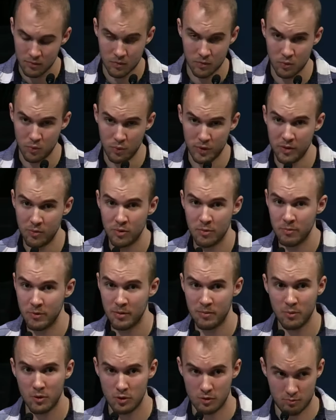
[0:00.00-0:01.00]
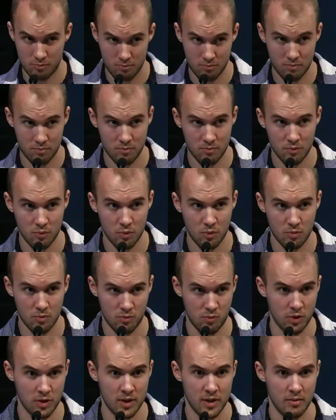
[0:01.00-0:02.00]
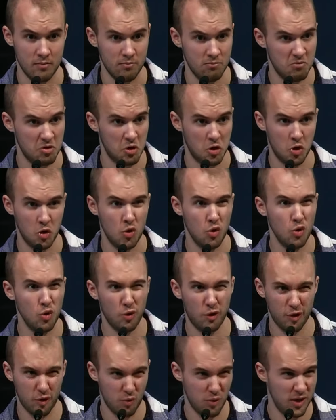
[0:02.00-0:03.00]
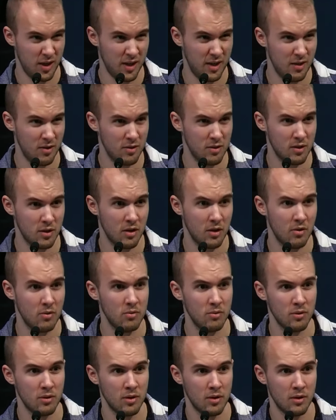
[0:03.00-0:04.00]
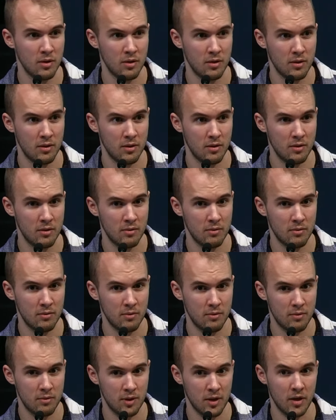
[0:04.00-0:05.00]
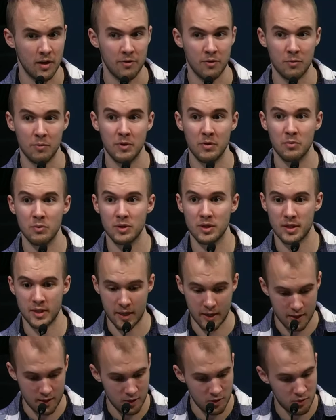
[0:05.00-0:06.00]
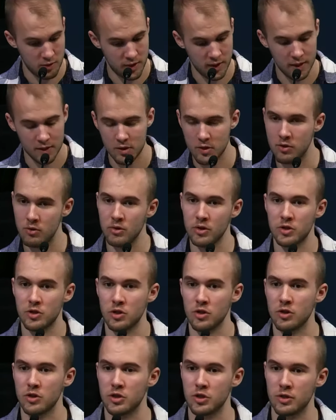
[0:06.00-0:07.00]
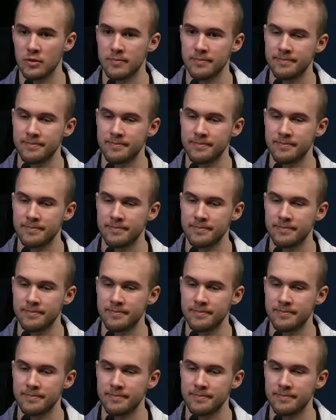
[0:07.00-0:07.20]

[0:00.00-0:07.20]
We remember, was it 2-3 years ago? The government was saying you can't go to church.